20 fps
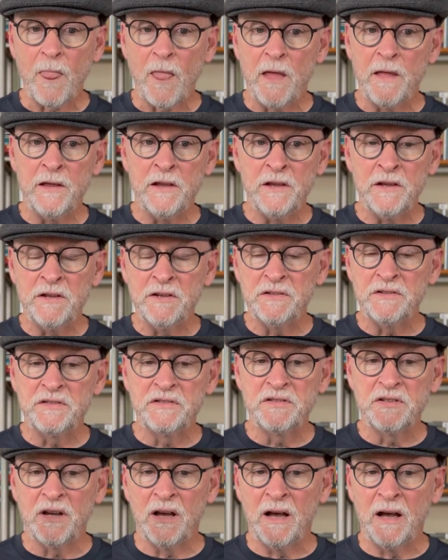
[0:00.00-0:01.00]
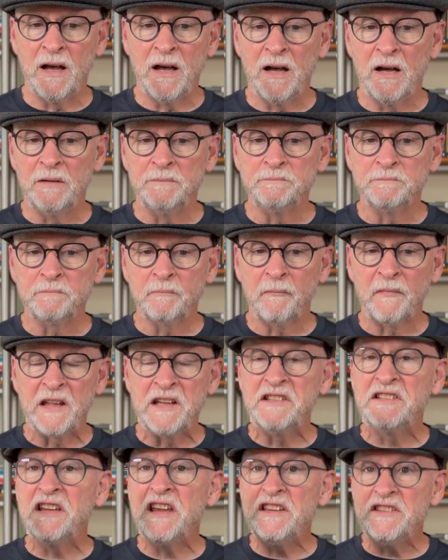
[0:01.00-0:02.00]
is
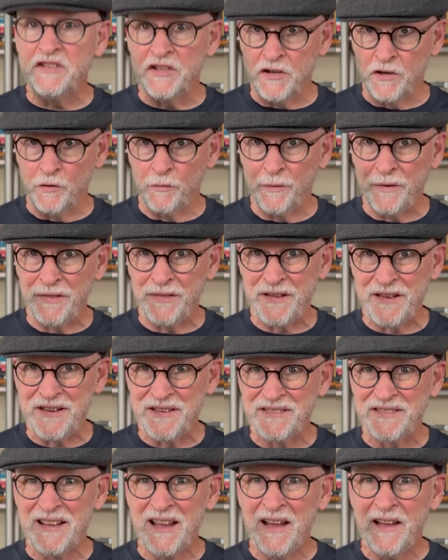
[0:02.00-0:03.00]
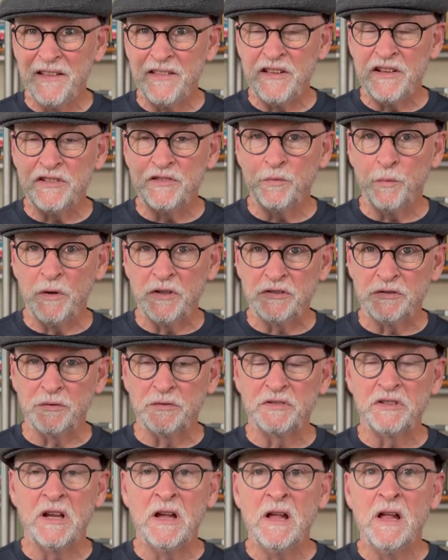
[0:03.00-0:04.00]
easier with these
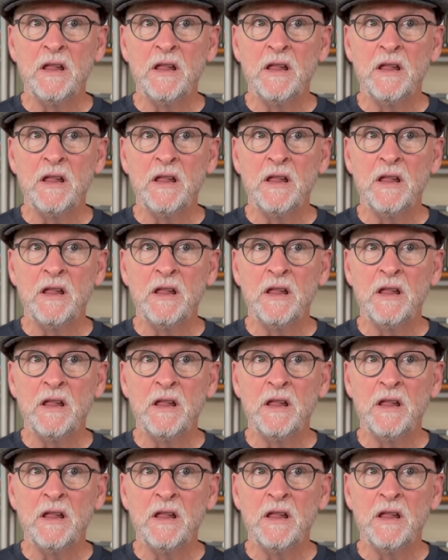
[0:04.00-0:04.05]
whistles,